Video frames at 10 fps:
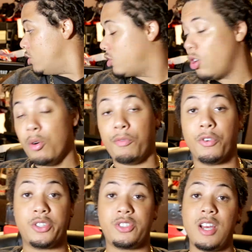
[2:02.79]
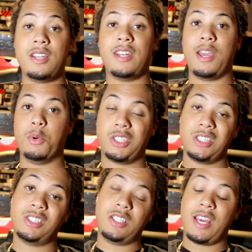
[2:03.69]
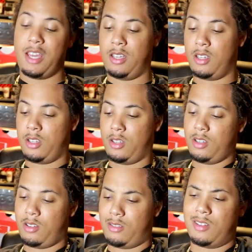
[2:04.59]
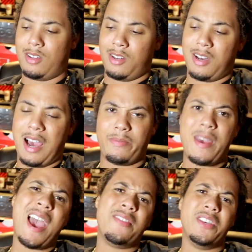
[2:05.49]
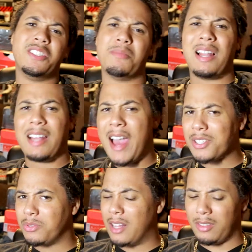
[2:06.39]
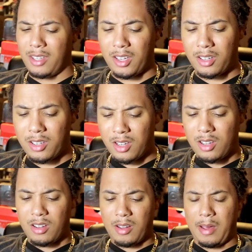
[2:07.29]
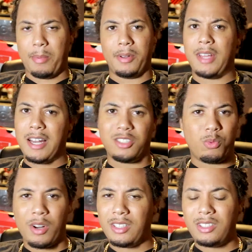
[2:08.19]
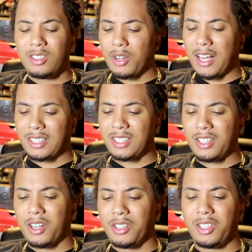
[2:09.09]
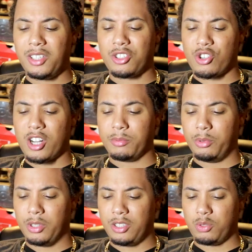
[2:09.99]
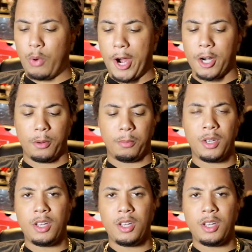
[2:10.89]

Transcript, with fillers: So for Sunday, which is today, uh, I had these in my last one, I think. But I just, you know, like I said, they're indestructible. i just wearing them